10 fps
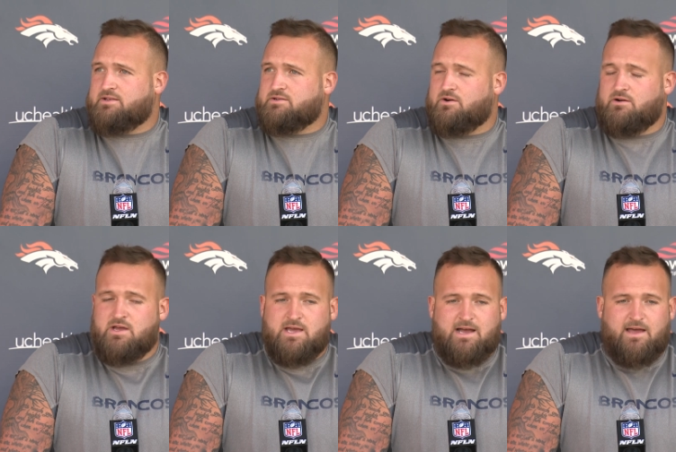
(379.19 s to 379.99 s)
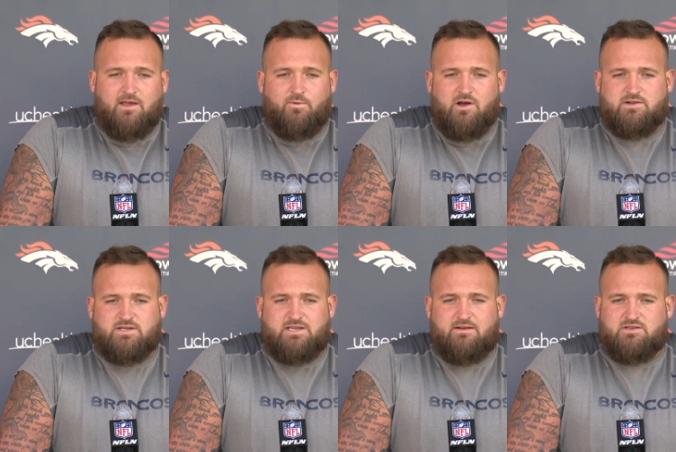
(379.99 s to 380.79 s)
So I think we all
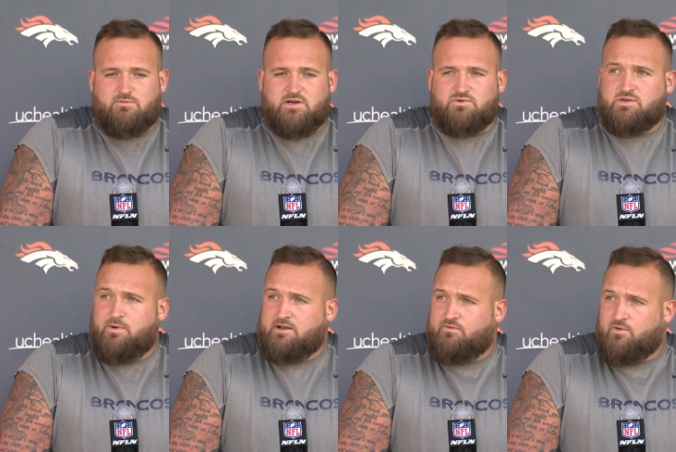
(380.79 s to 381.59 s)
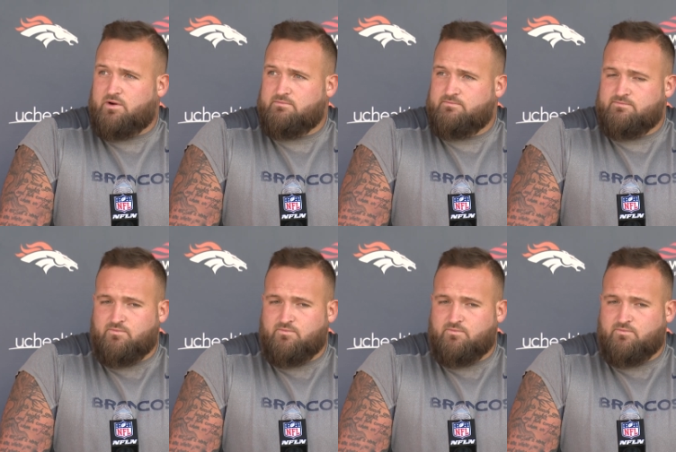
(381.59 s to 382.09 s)
just have so much respect for him.